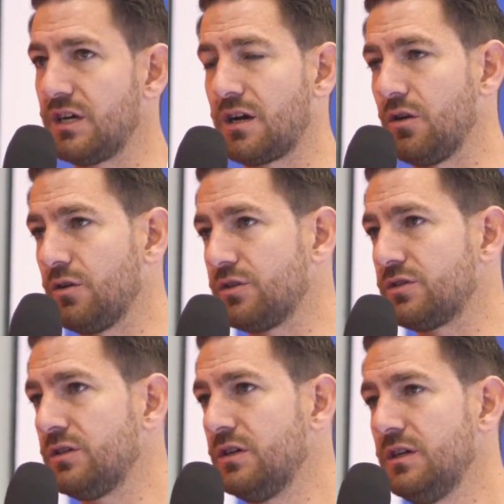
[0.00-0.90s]

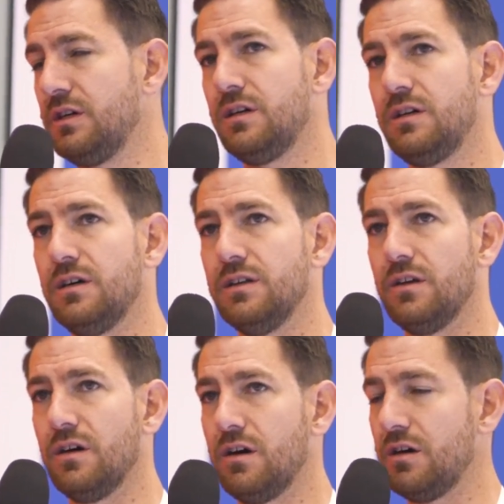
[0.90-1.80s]
logs and
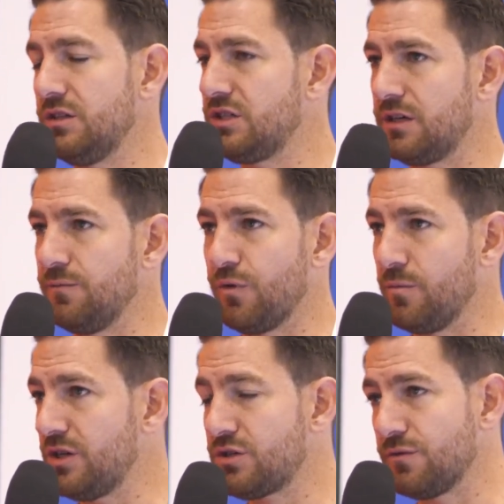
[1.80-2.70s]
check
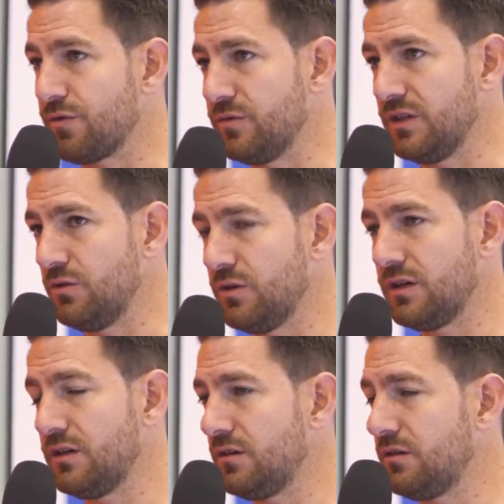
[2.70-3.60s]
information from the
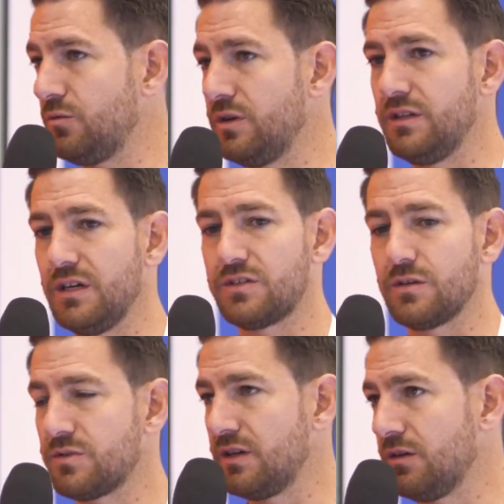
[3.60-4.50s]
UI when there's
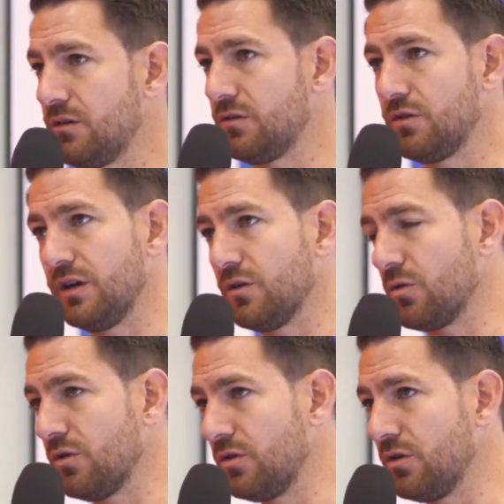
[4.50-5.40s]
something going
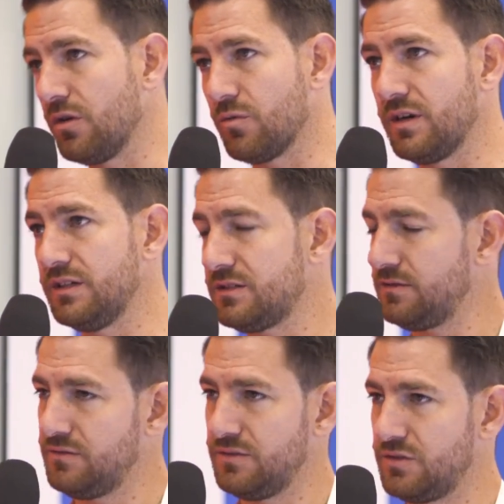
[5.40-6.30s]
wrong or right.
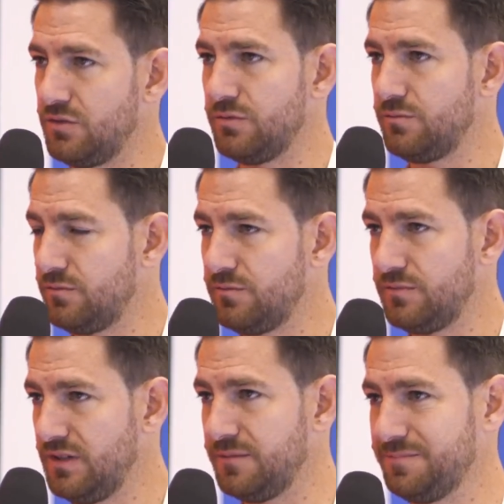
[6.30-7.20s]
So yeah.